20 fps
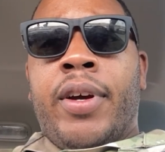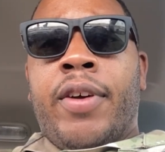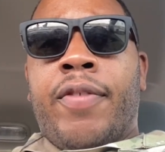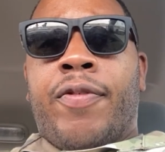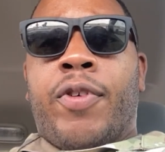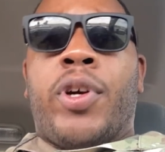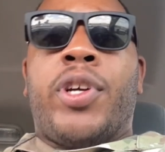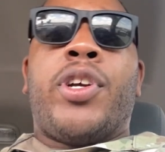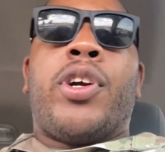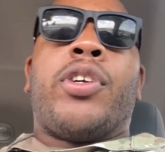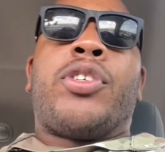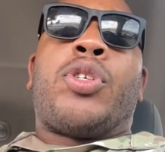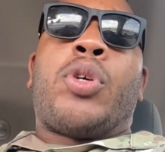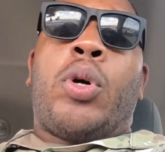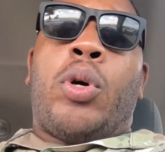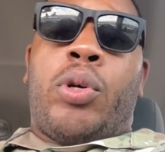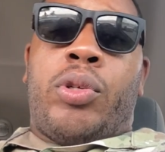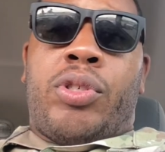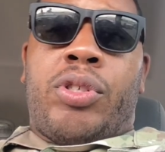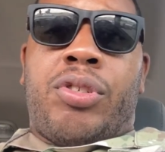for your
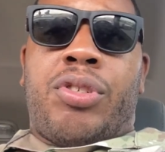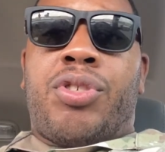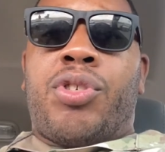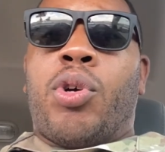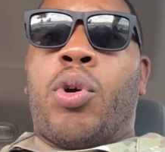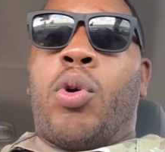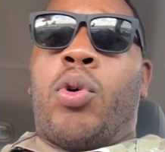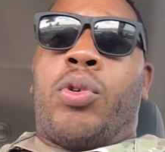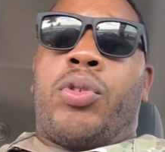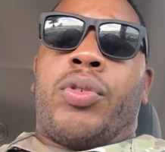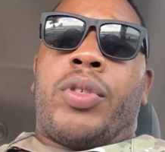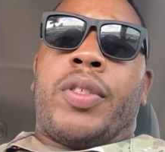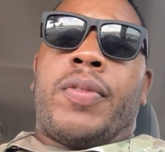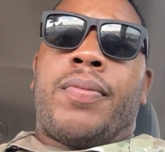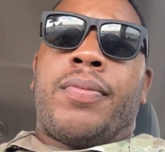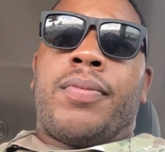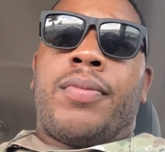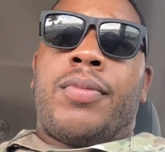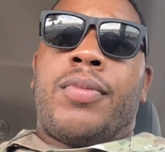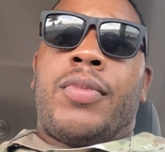children's children.
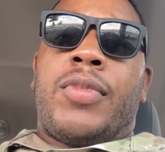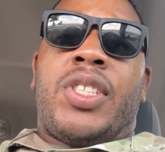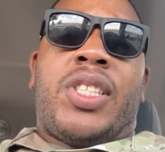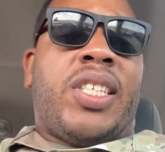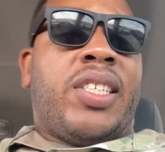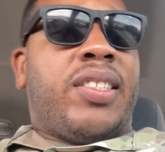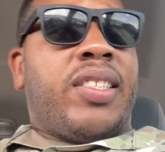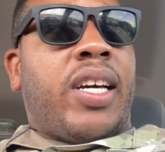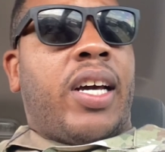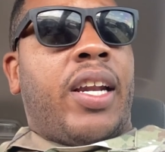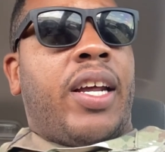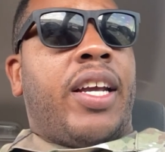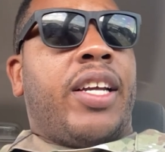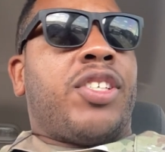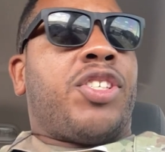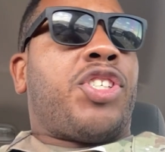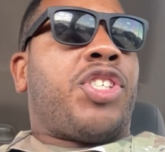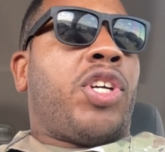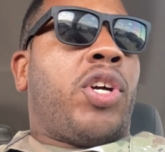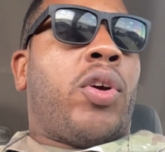She's going to
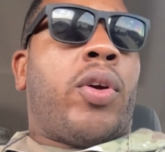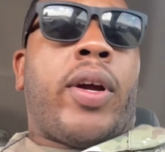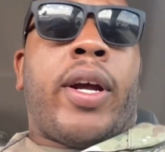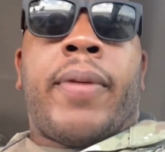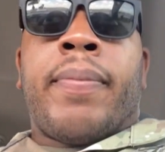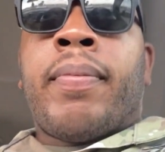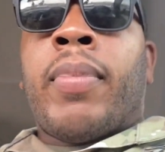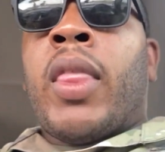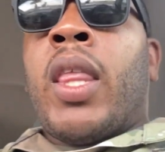insure it.